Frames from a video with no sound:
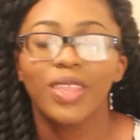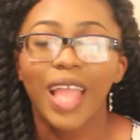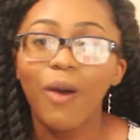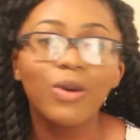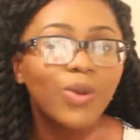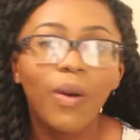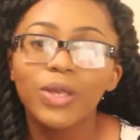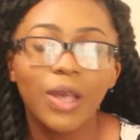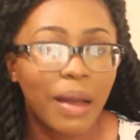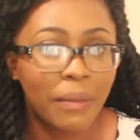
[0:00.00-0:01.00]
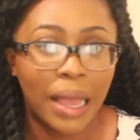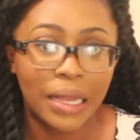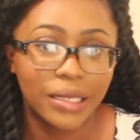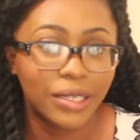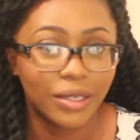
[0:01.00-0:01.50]
That was what was on my
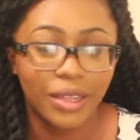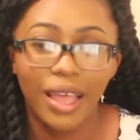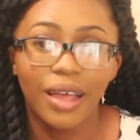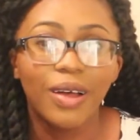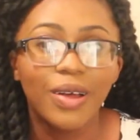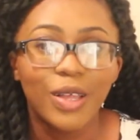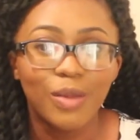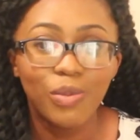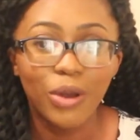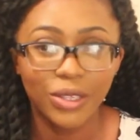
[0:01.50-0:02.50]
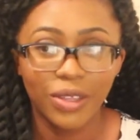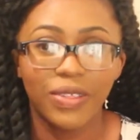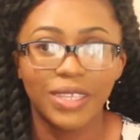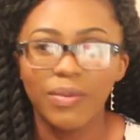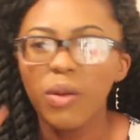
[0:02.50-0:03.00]
mind most of
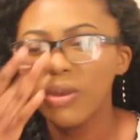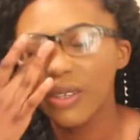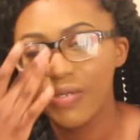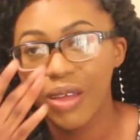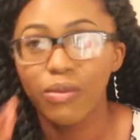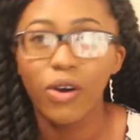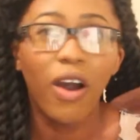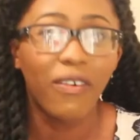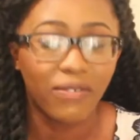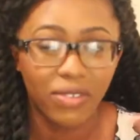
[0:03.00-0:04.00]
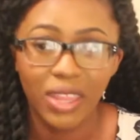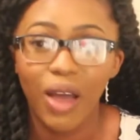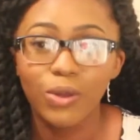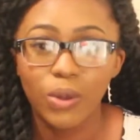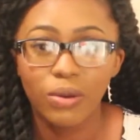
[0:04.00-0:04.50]
the time. Not most of the time, but often.
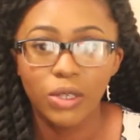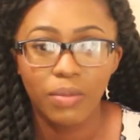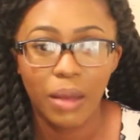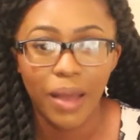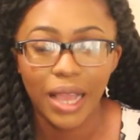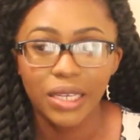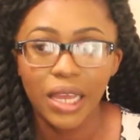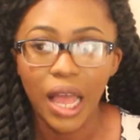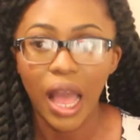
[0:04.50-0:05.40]
That was what was on my mind.